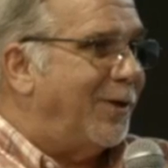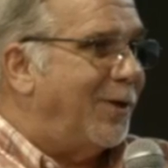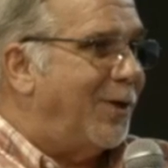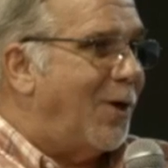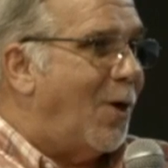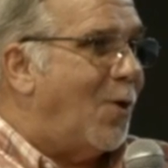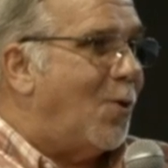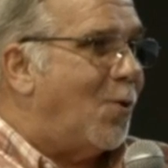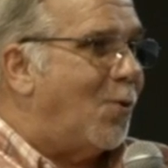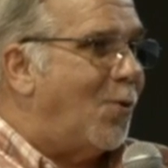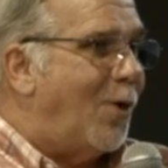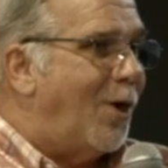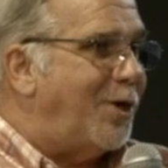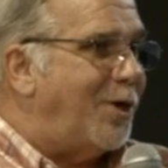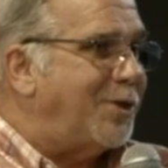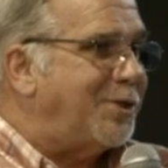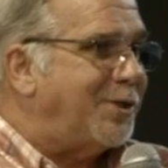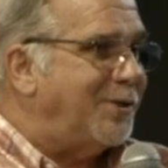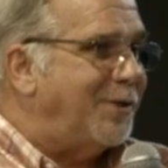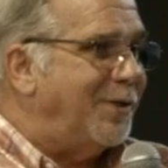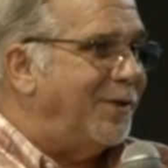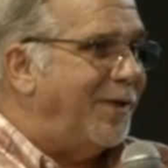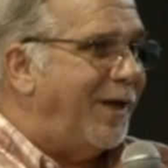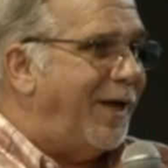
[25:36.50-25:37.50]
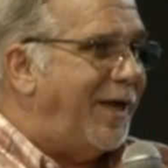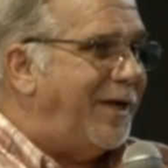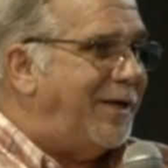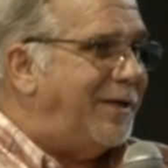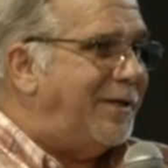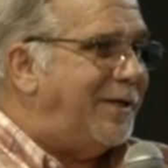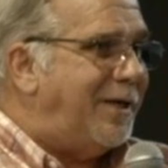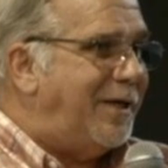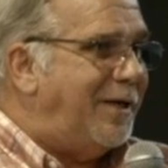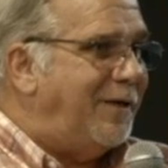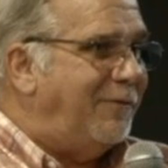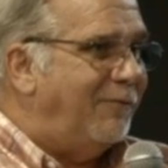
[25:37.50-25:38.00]
gold rush in the
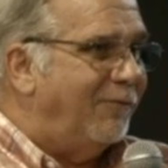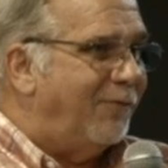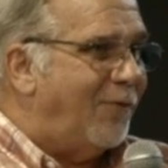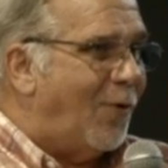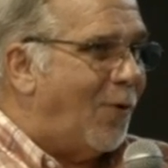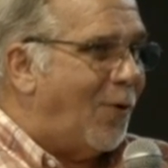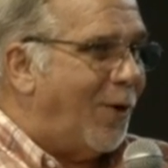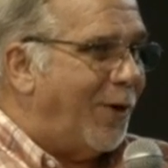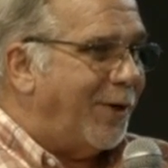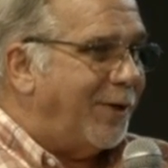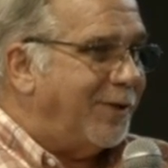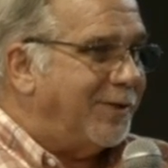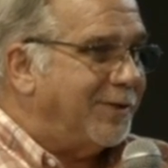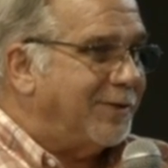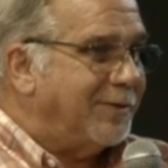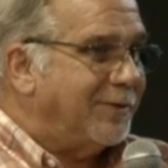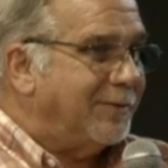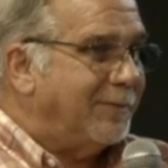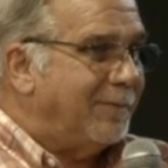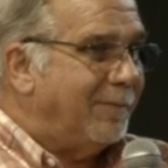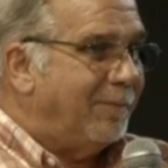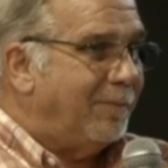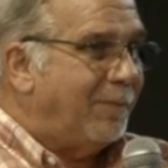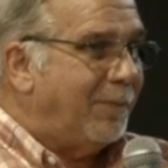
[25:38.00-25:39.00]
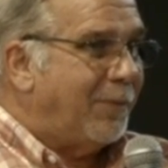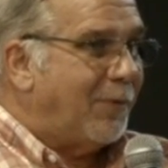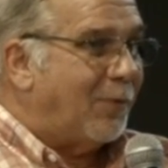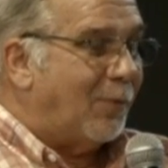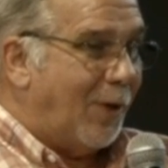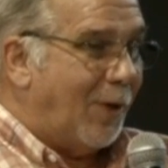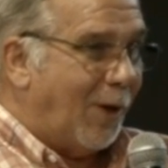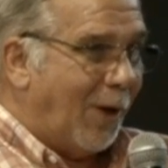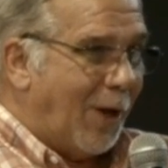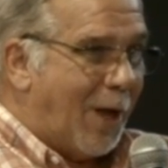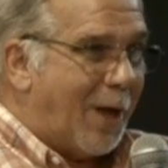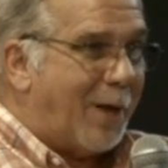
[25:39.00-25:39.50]
1840s,
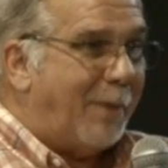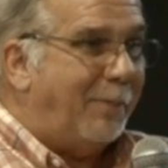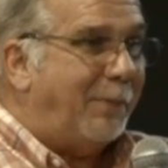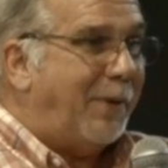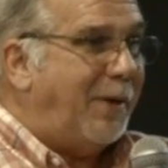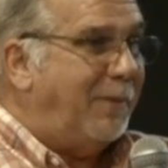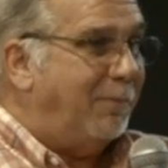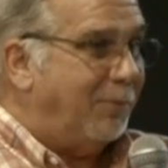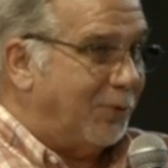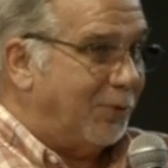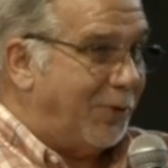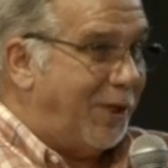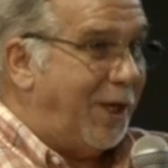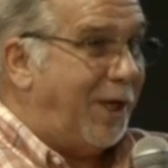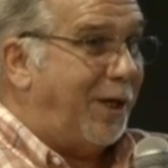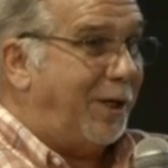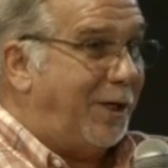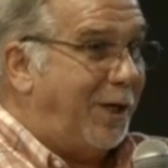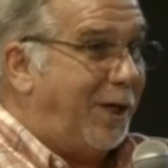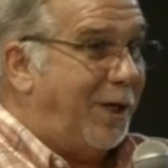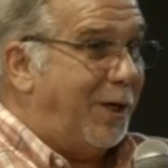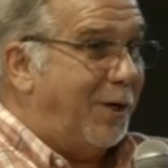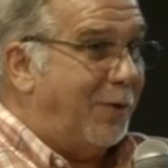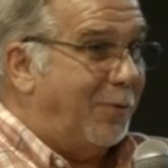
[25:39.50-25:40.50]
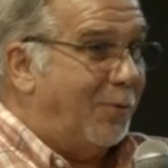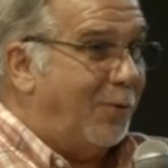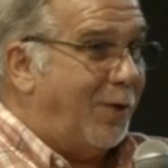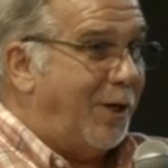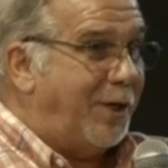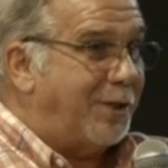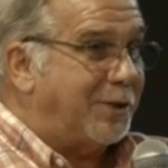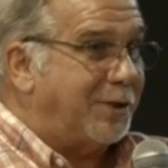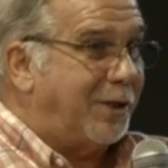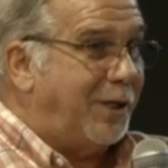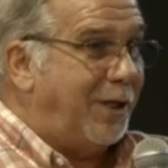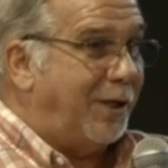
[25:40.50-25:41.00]
where a lot of people did get
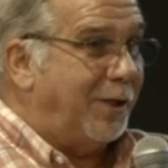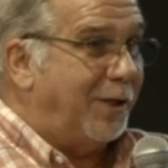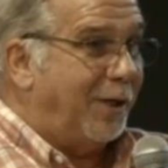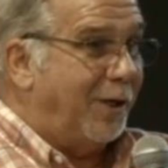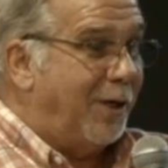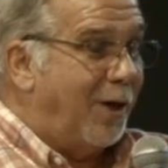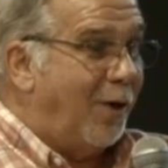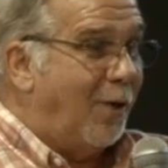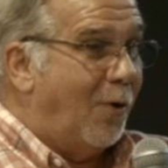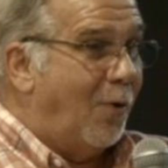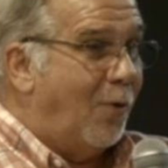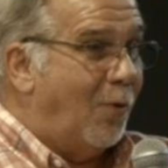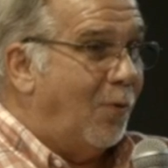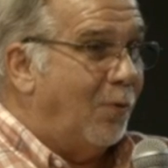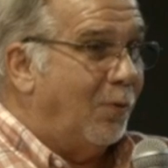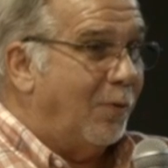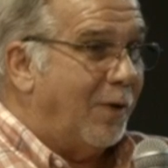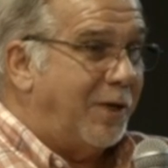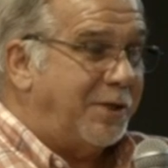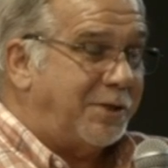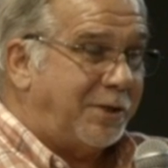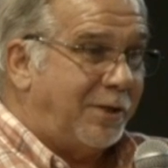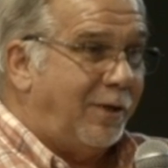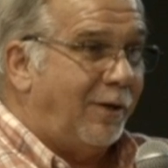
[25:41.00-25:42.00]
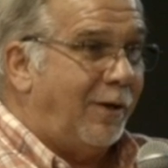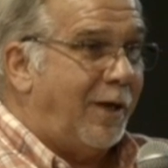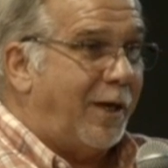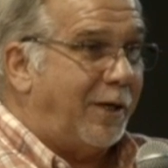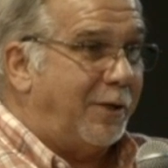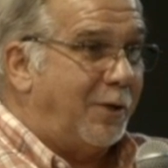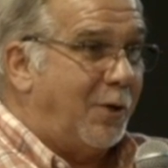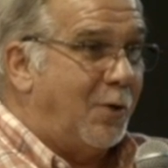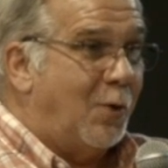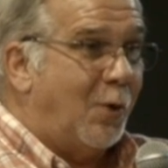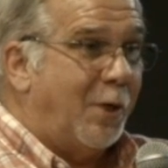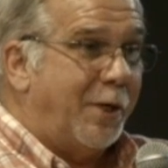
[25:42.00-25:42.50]
rich getting gold, they still had
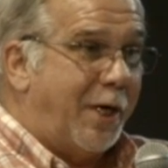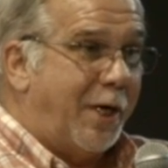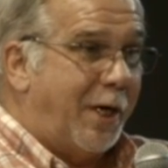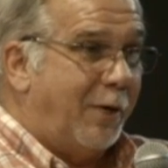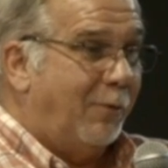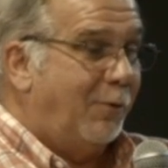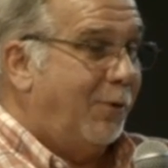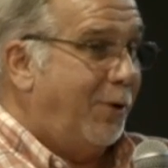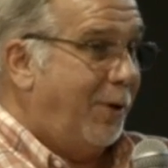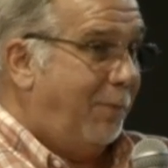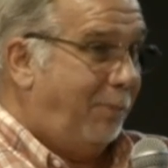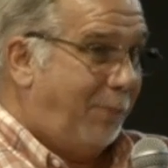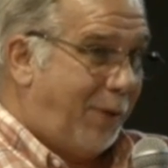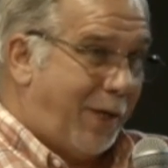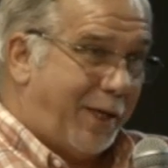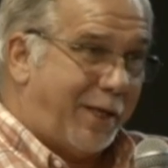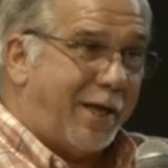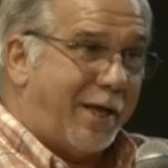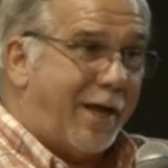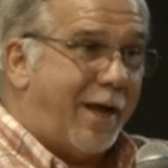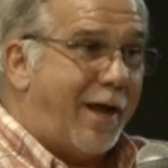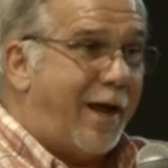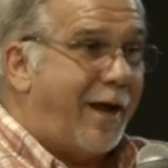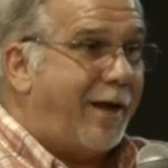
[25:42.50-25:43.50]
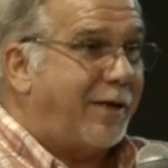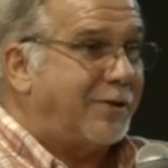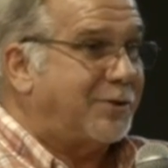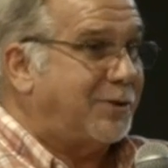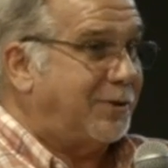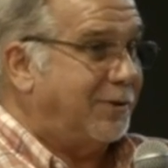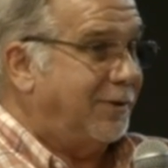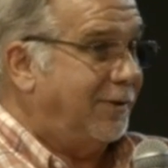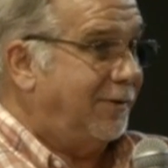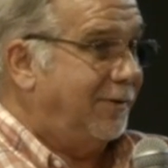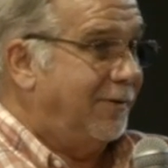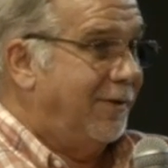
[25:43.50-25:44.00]
to go in there with a pickaxe
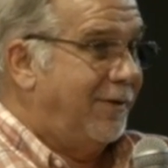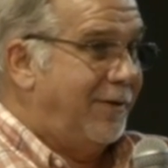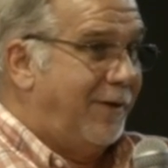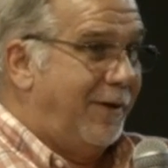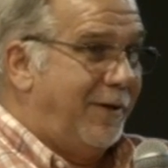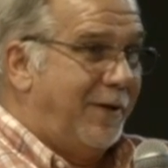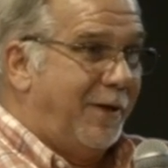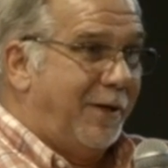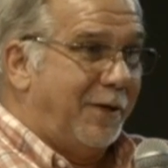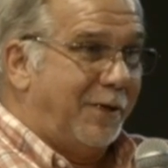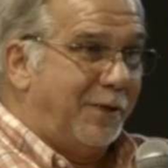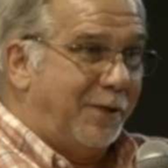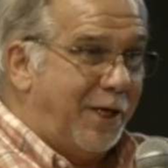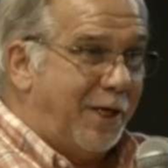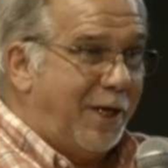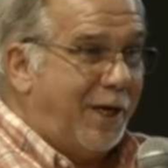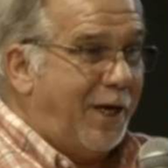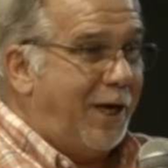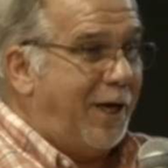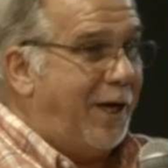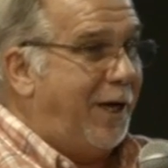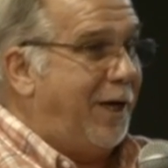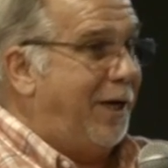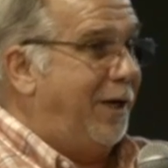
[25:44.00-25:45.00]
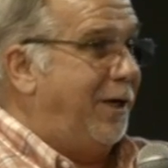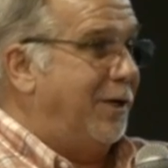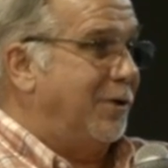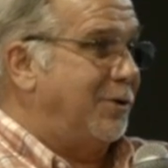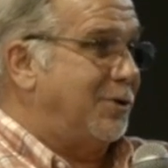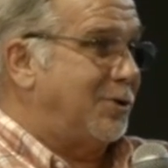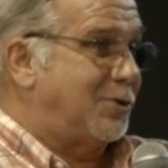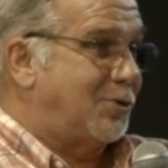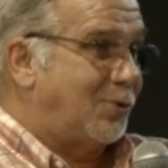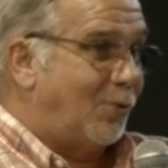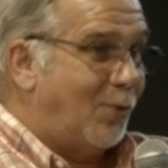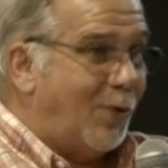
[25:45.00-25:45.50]
and dig
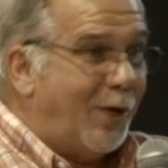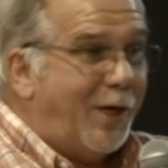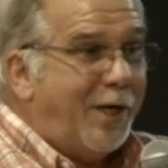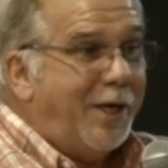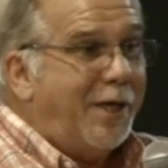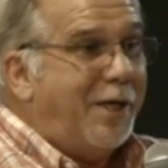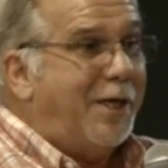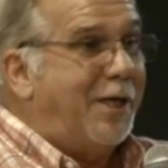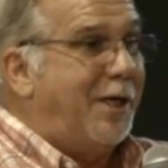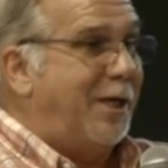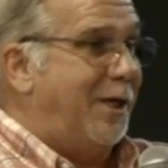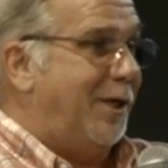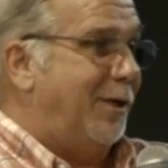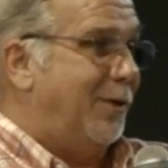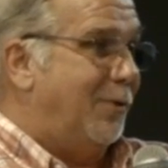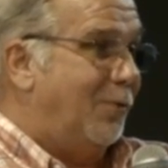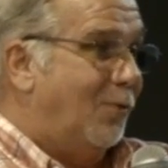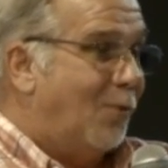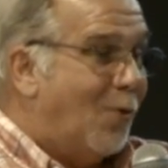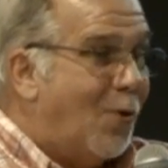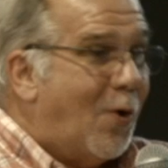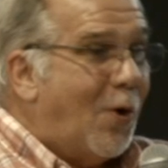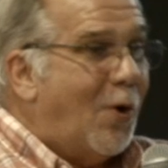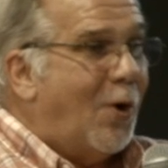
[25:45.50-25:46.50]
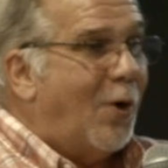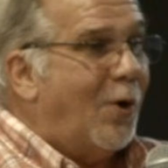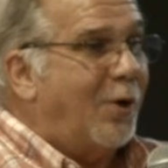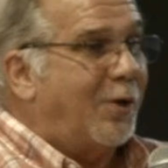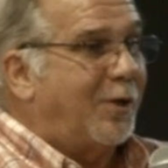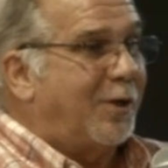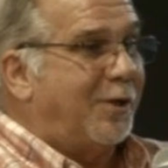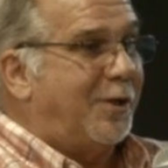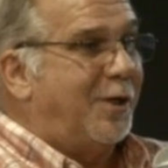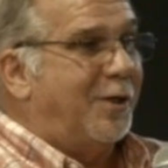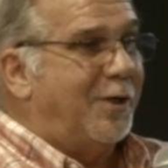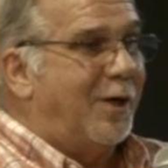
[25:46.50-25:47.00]
and swing and work.
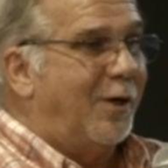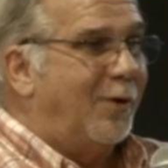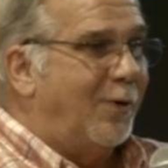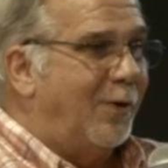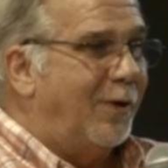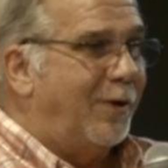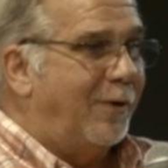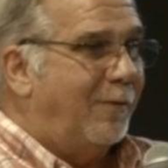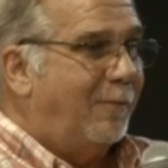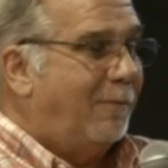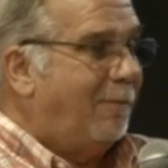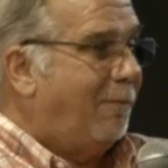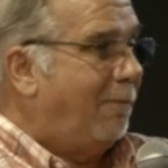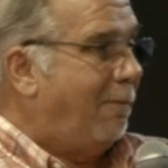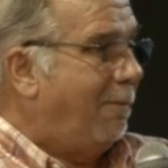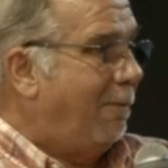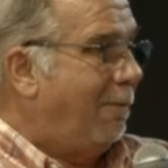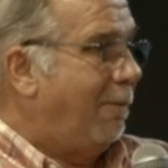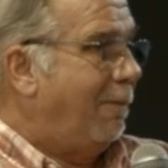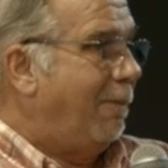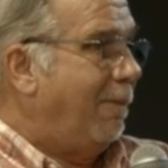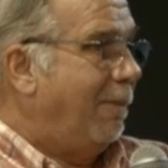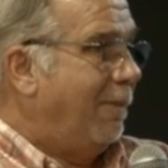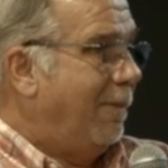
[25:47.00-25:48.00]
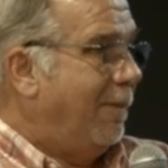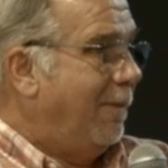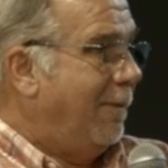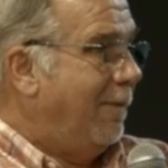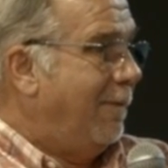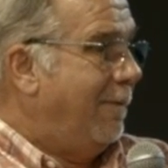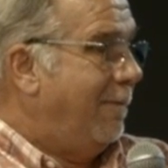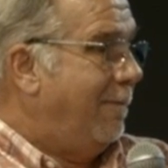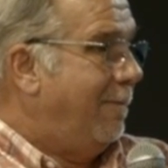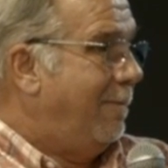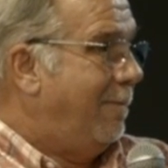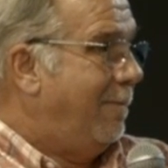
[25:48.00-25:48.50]
Oh, yeah. I
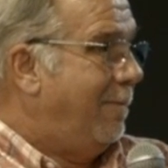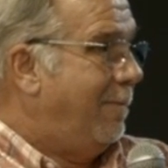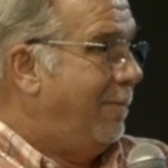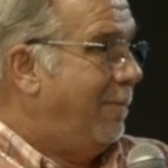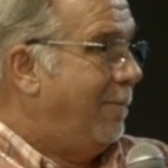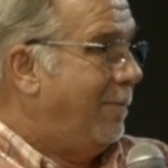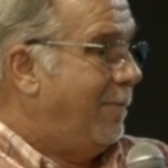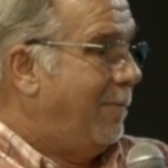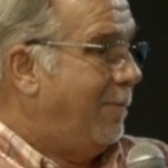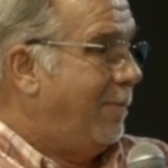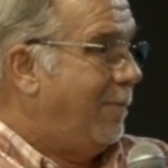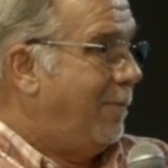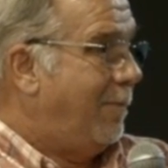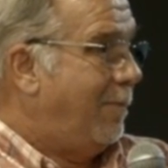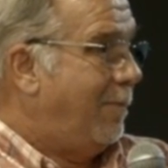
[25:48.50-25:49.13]
mean, you